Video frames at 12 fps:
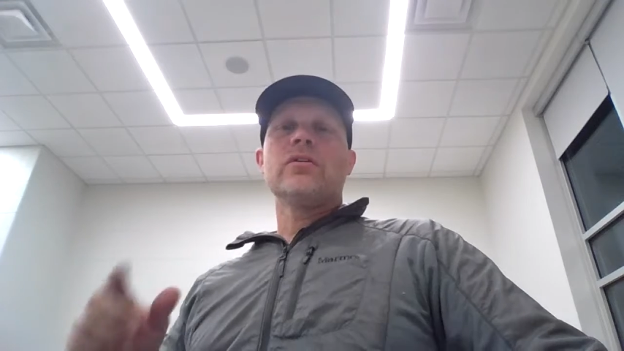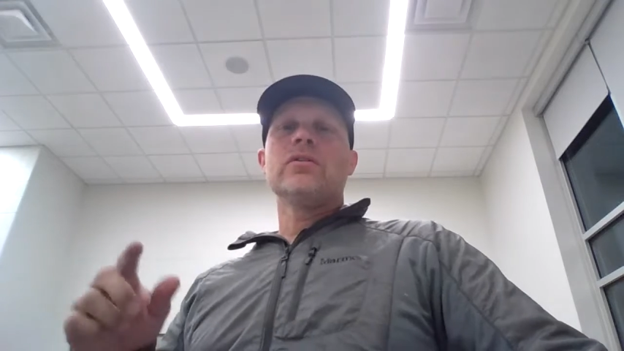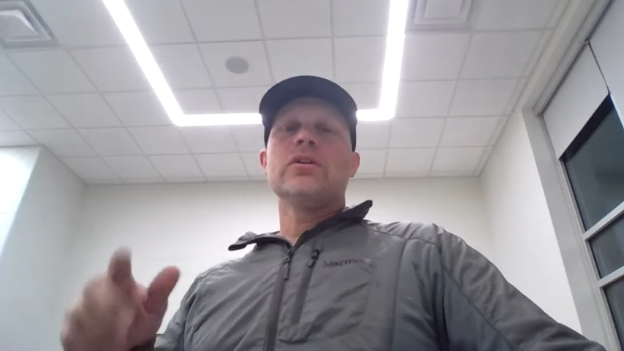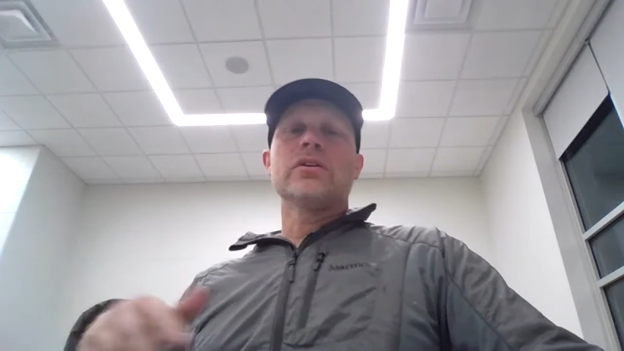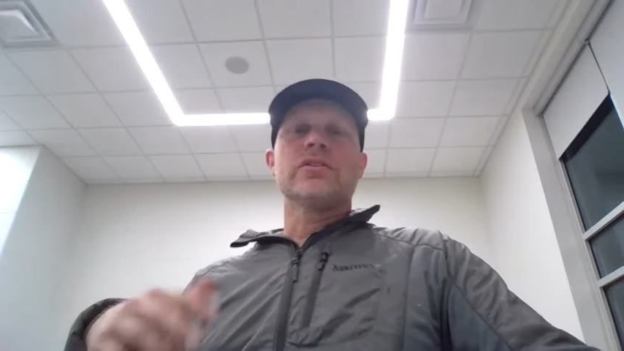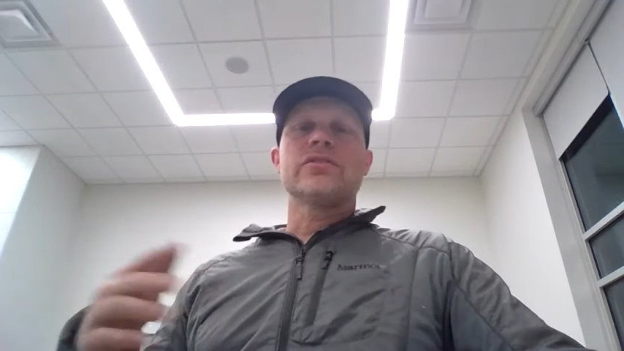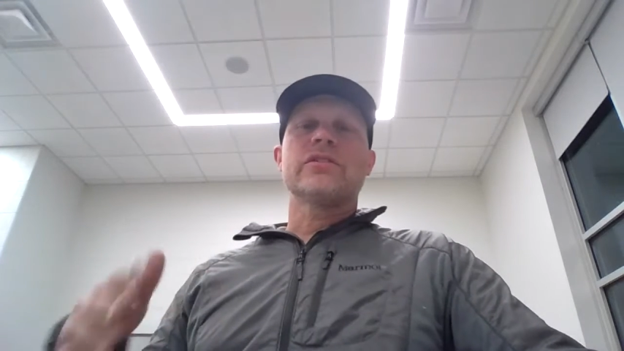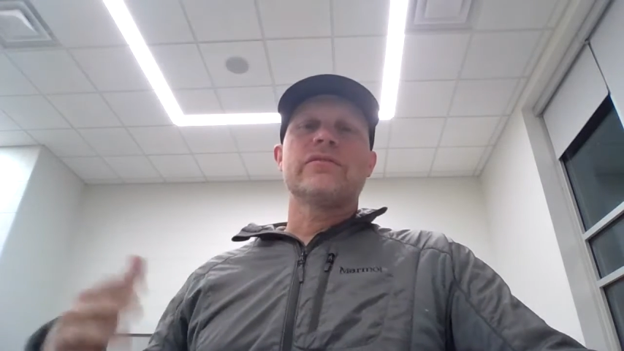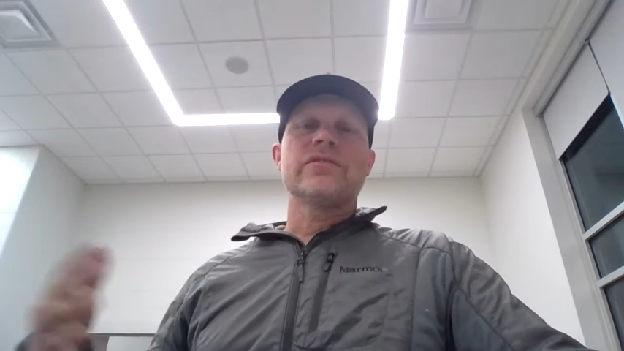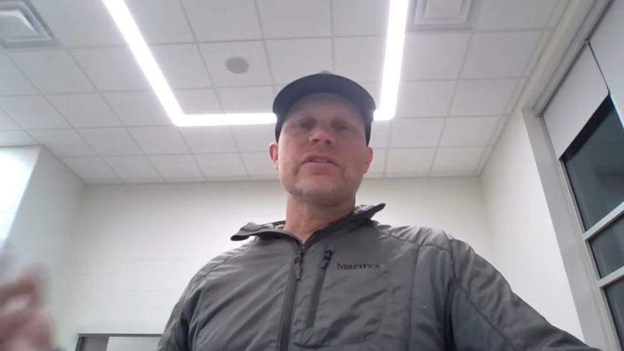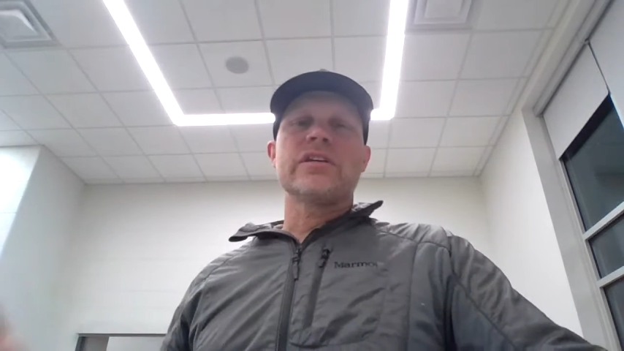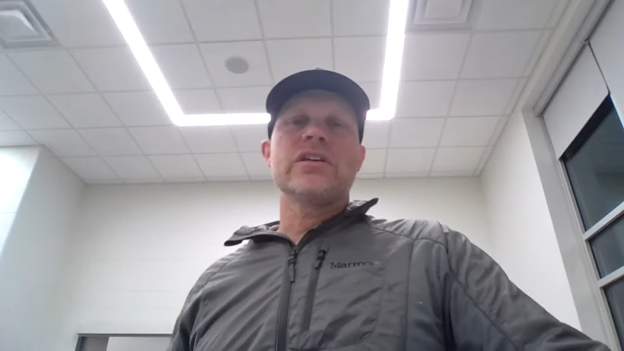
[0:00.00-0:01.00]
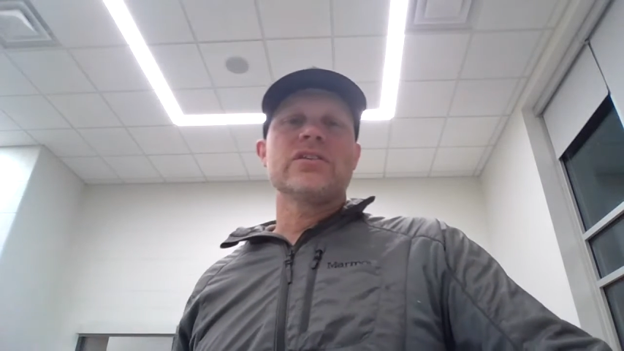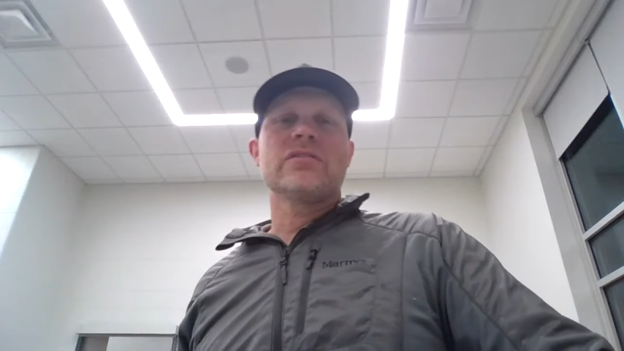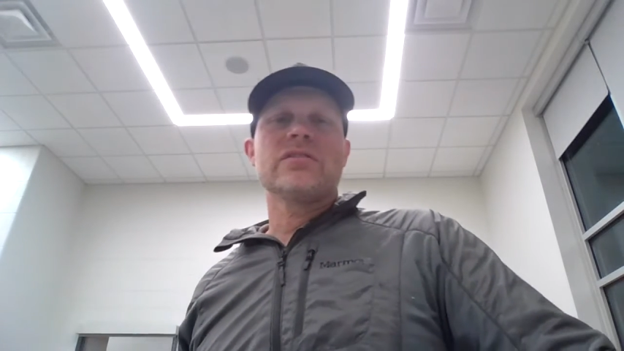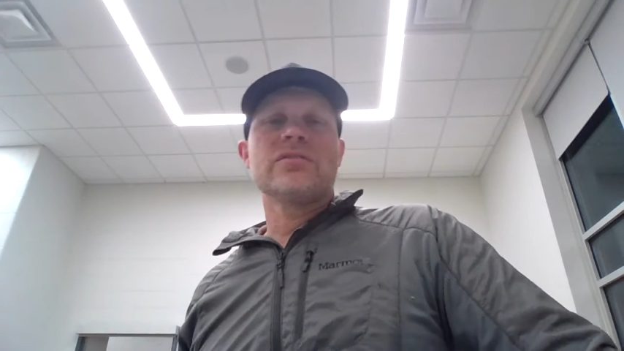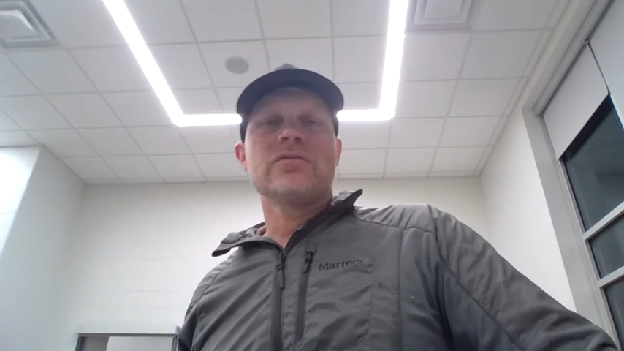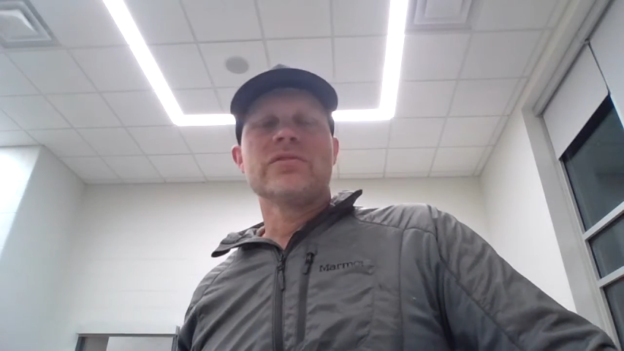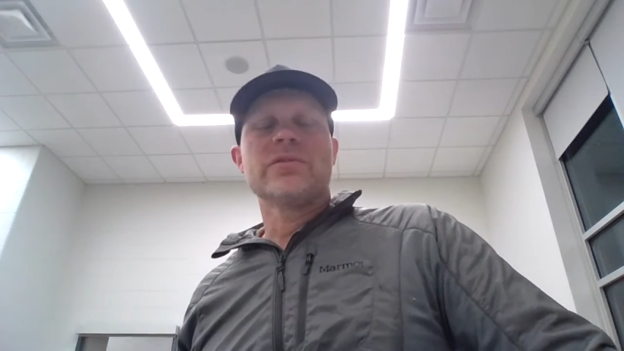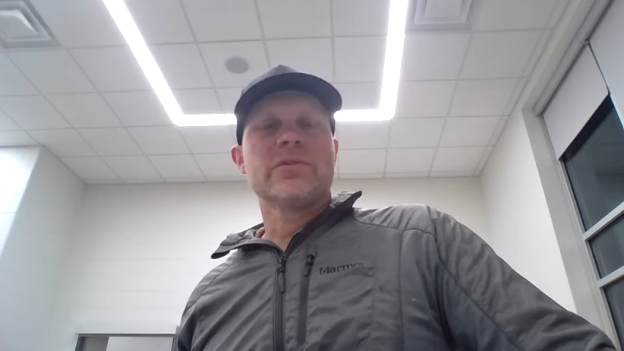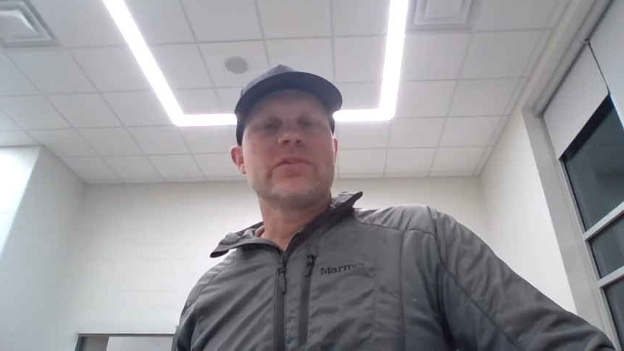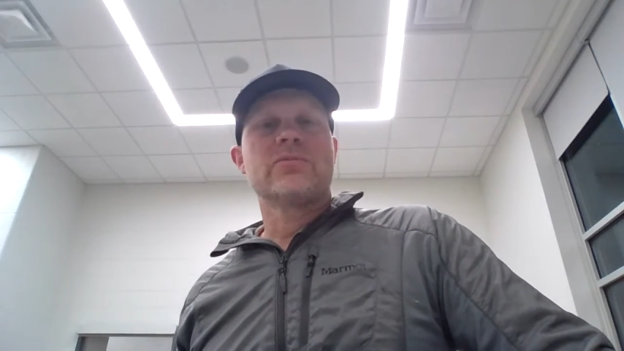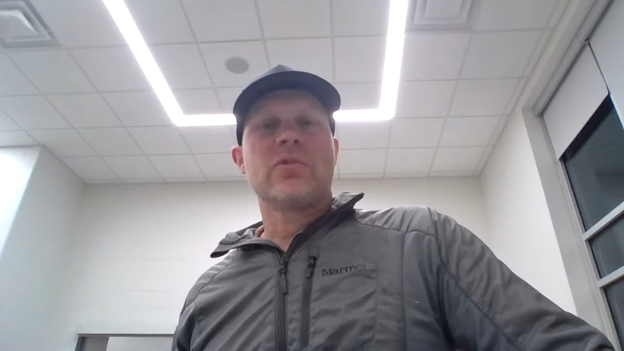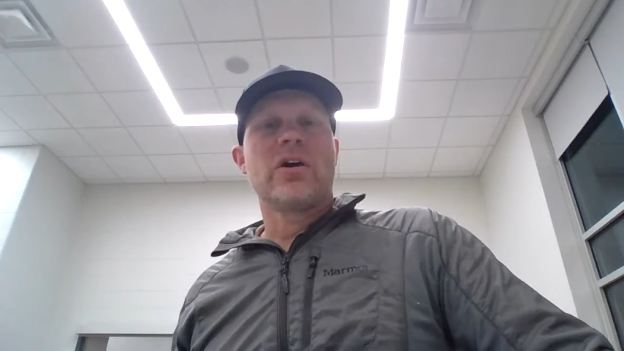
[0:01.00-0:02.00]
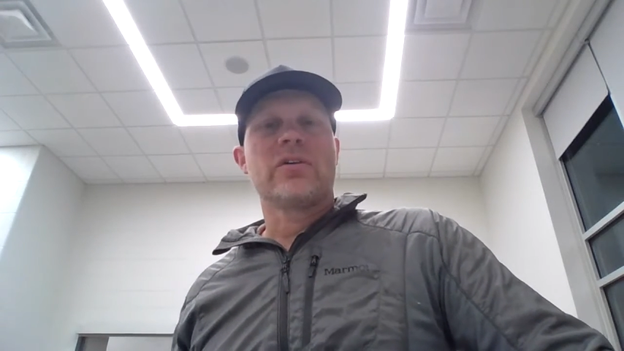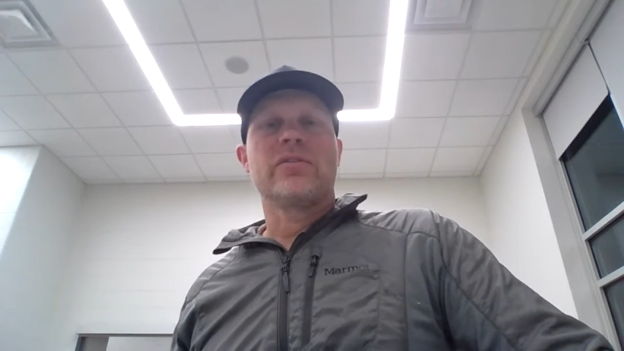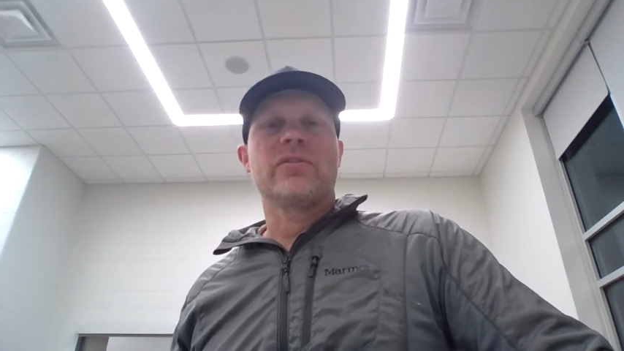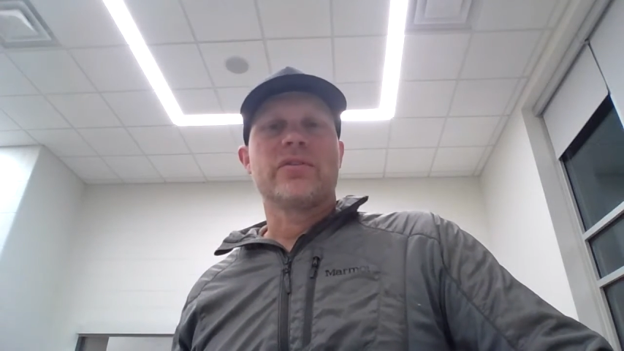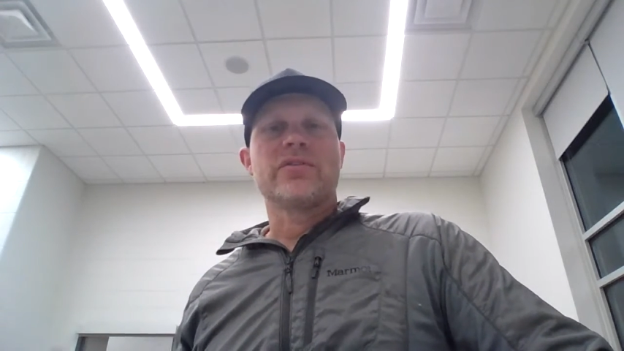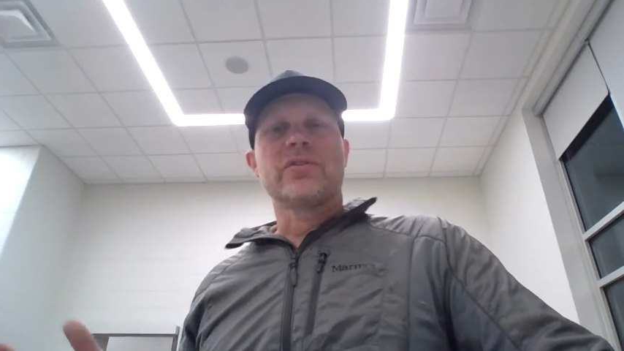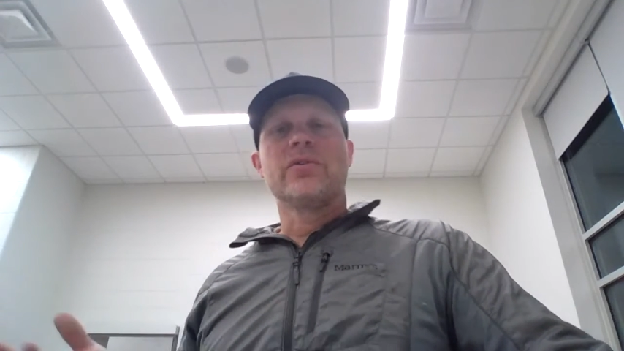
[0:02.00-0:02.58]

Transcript: Oh, look, there's different stages of the dunes. We just walk through those.